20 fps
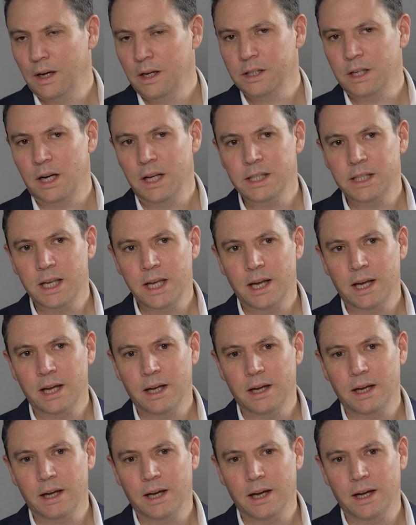So let's take
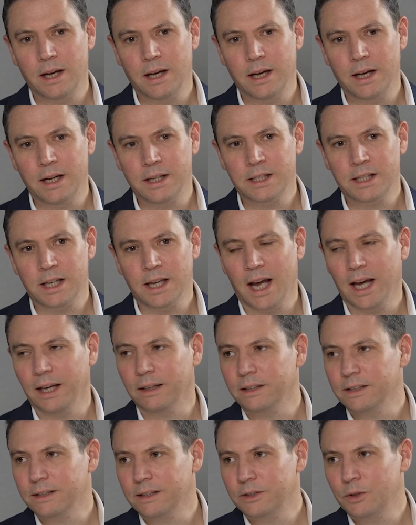a
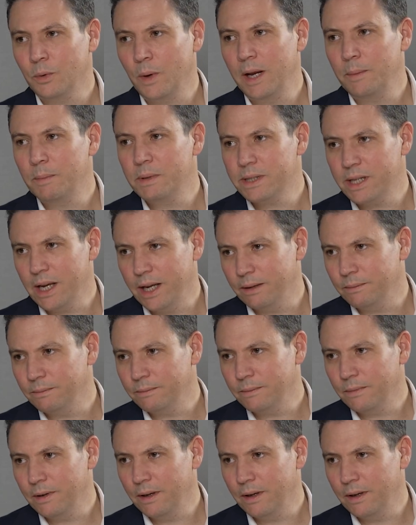stat, 20%.